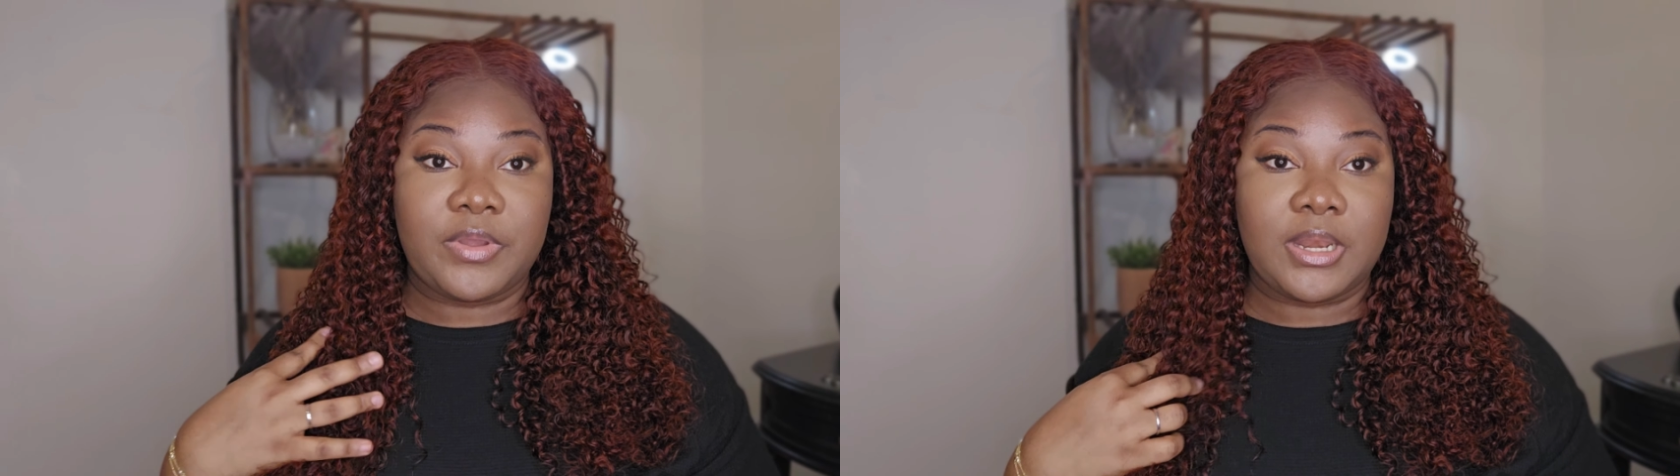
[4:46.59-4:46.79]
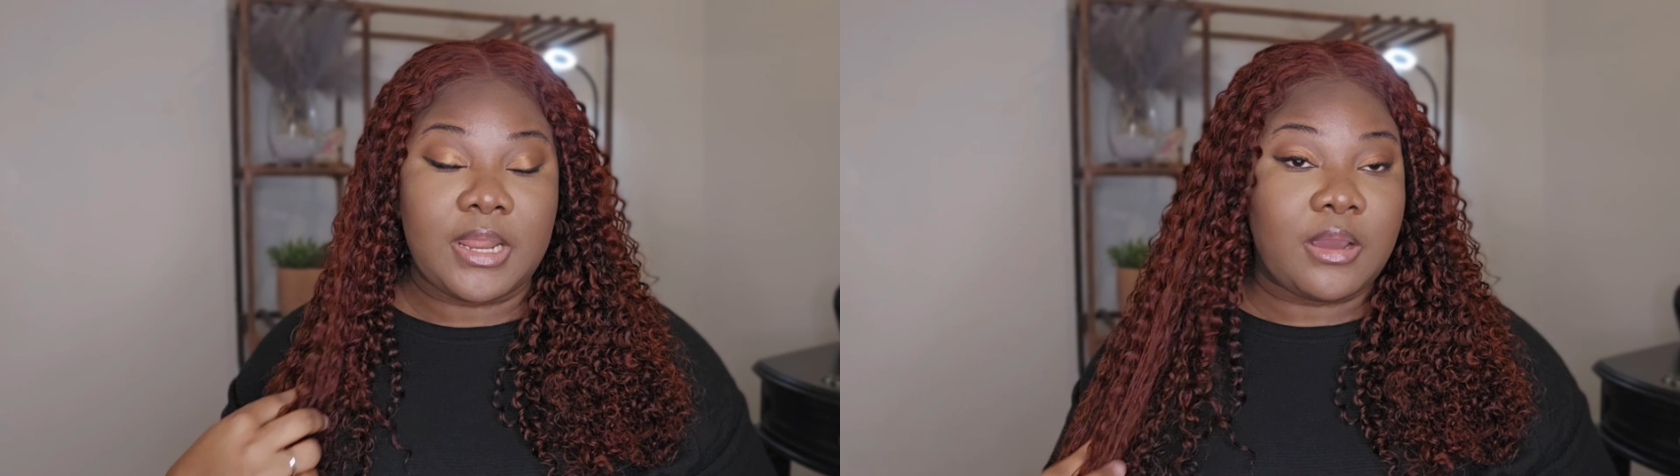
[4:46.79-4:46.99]

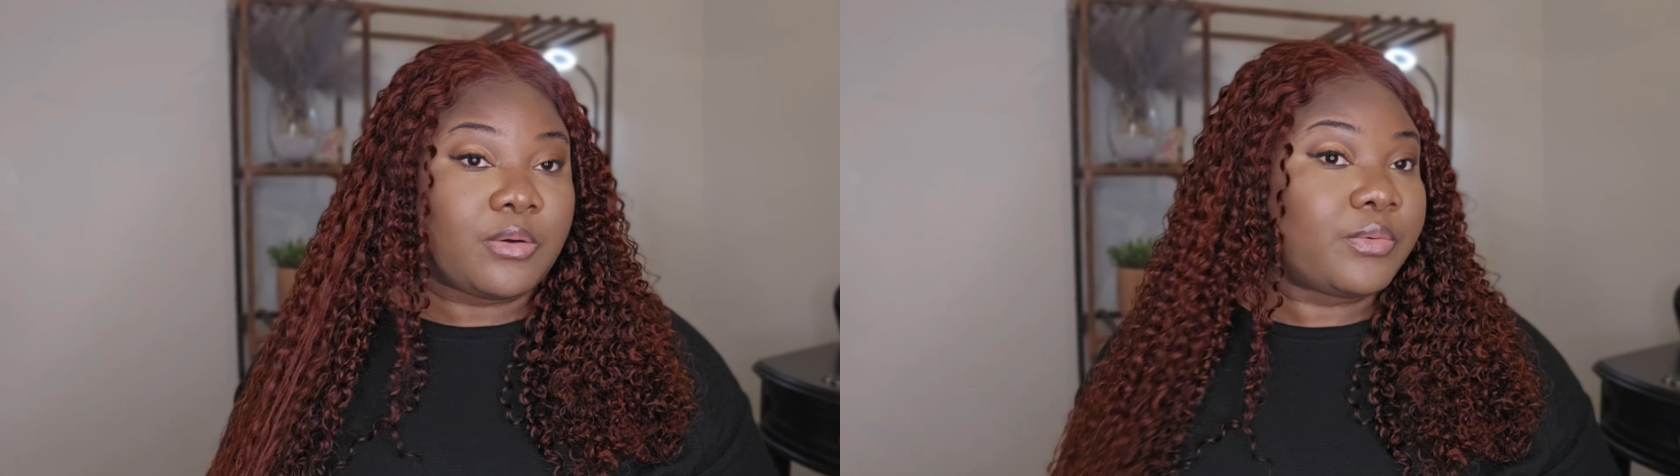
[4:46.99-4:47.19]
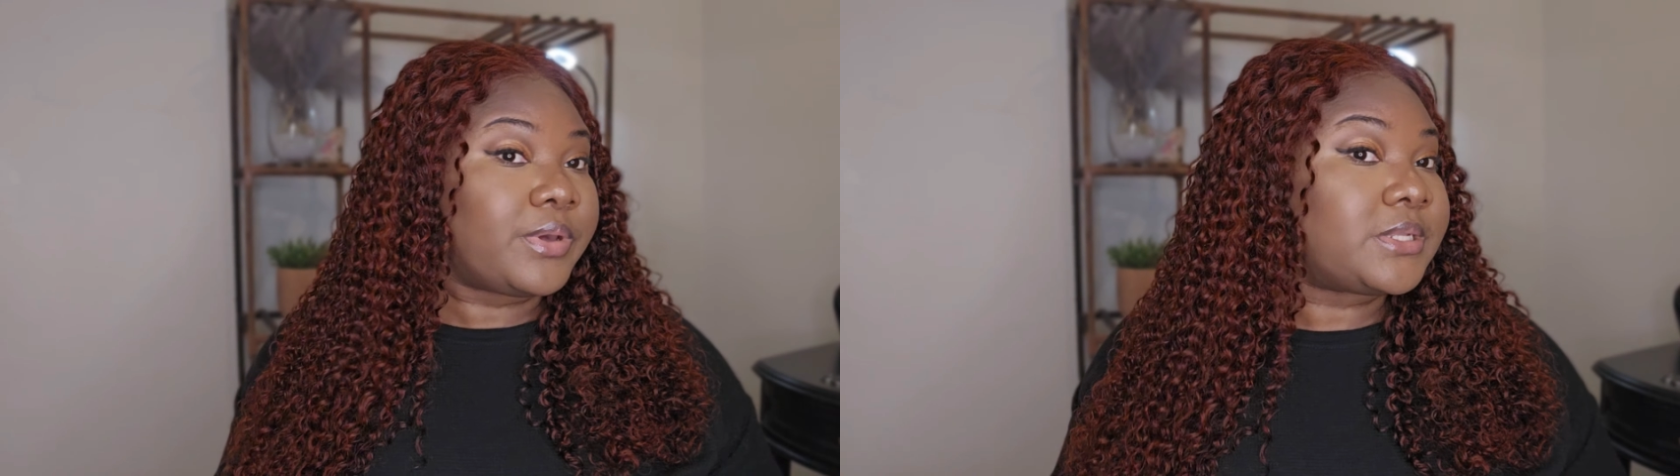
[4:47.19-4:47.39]
and
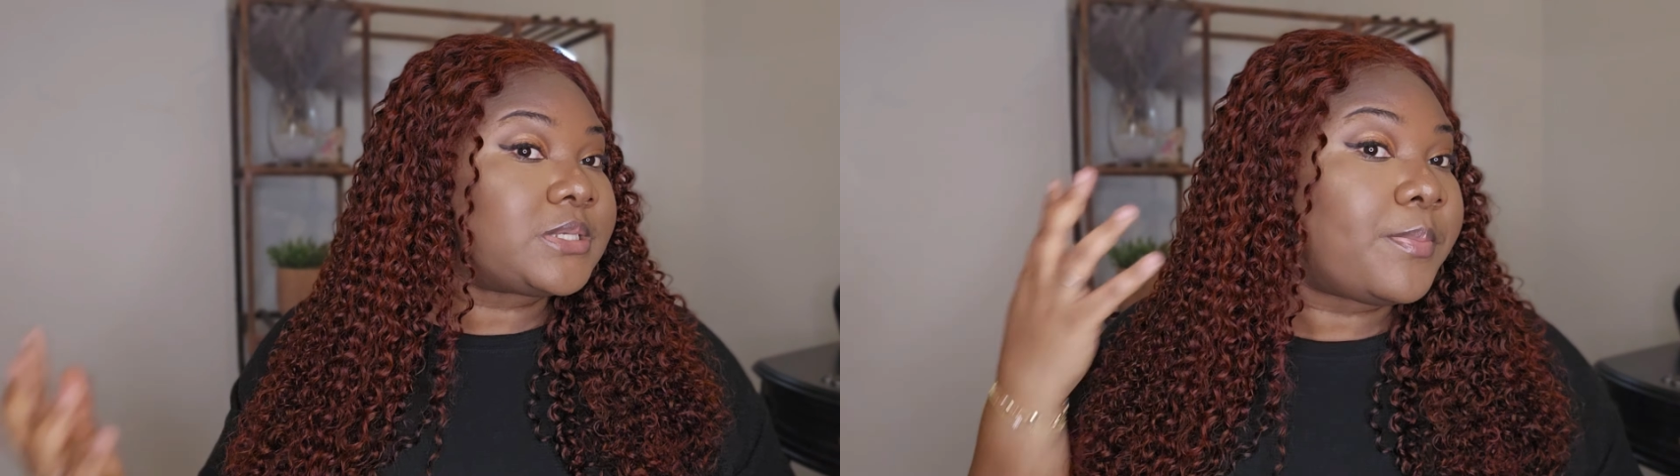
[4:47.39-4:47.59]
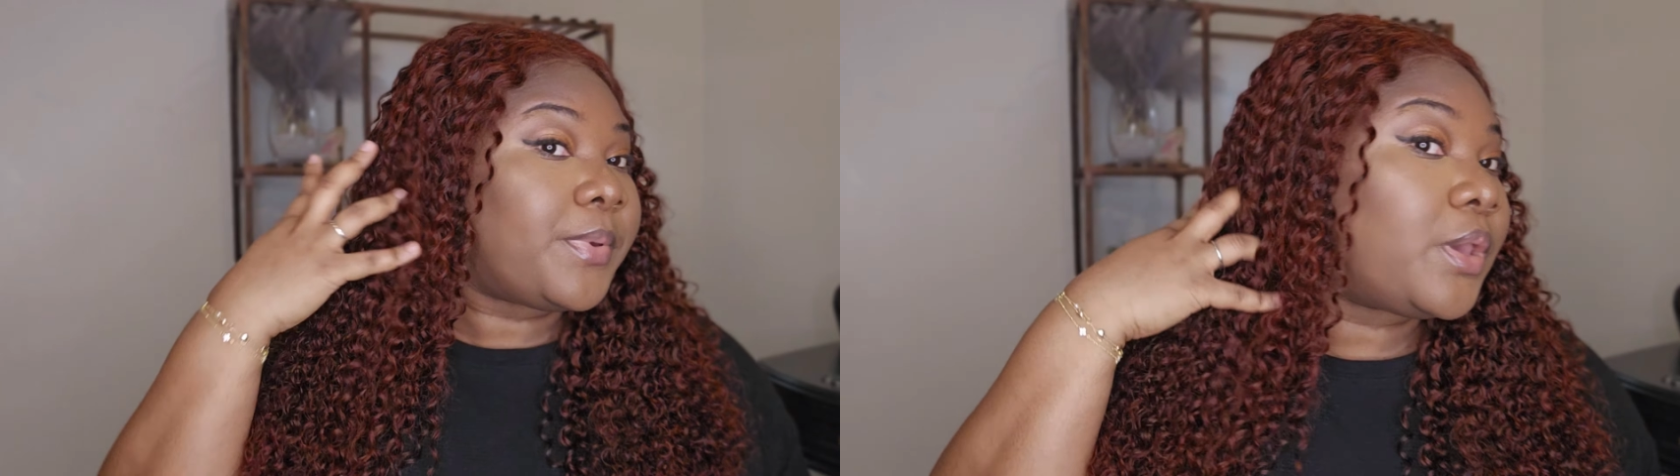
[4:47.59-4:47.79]
now
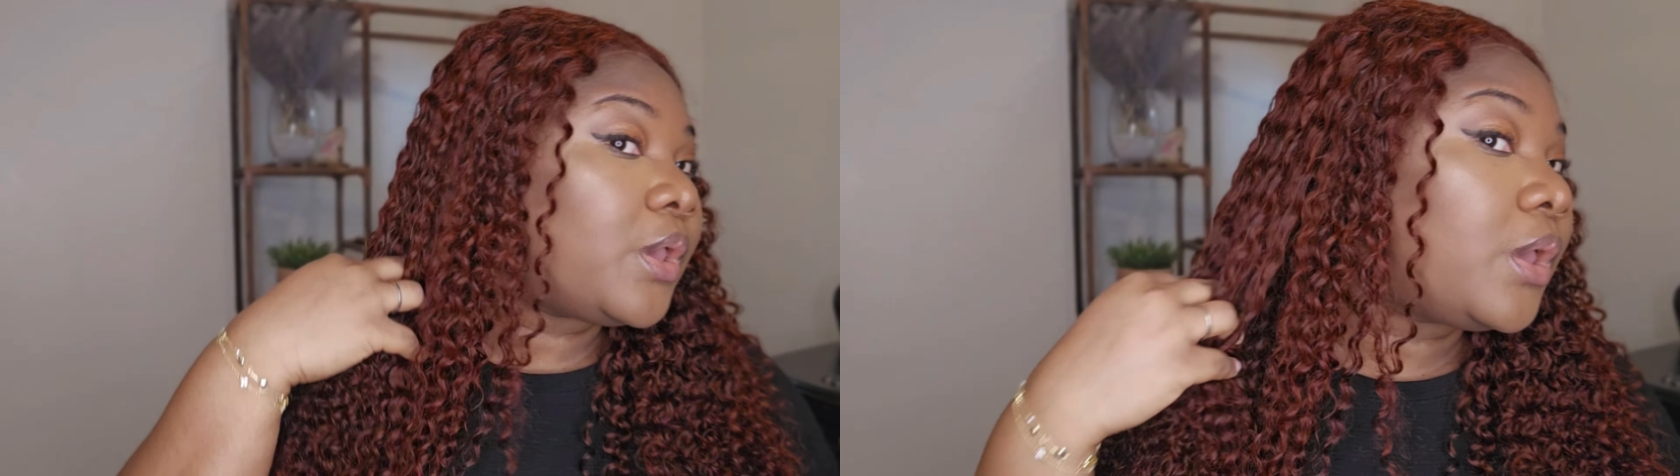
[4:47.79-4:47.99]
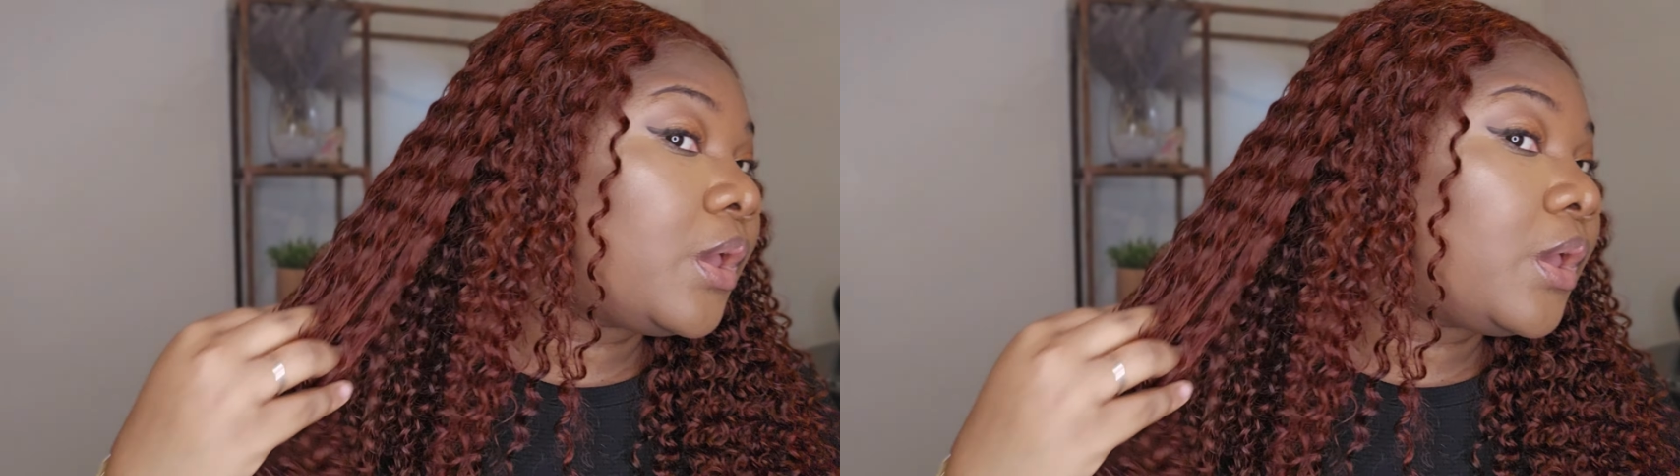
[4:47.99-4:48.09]
it's a bit,